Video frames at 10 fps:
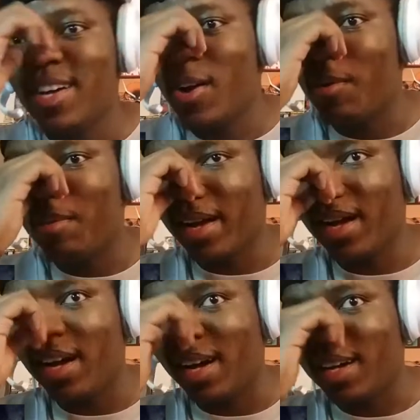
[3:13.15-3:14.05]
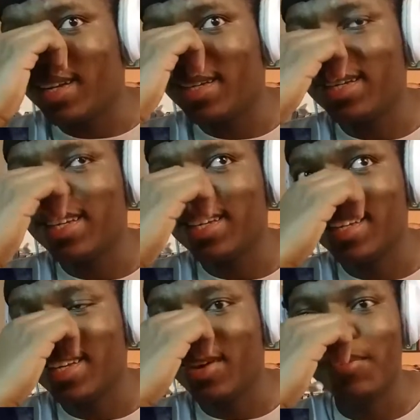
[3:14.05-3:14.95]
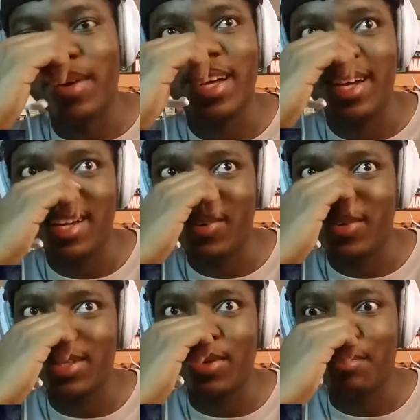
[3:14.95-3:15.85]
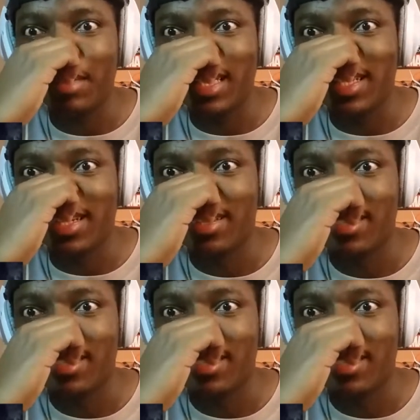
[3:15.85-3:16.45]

Oh my god, that was so amazing.